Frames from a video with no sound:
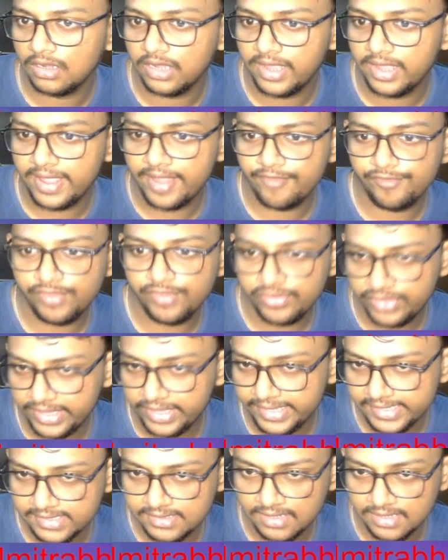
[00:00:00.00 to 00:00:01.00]
Everything
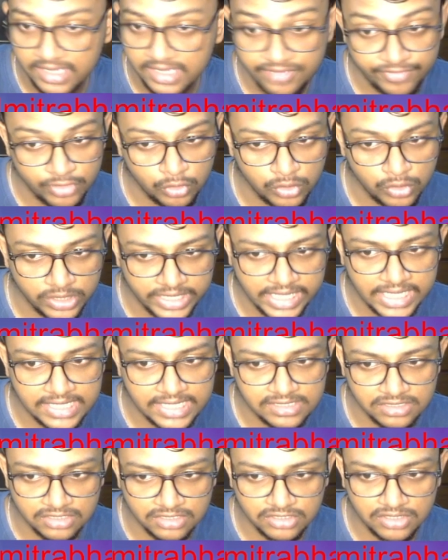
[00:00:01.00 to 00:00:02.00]
is, even though the king is
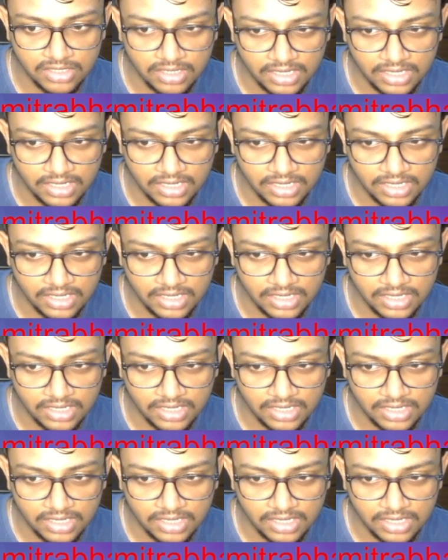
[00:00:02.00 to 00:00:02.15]
just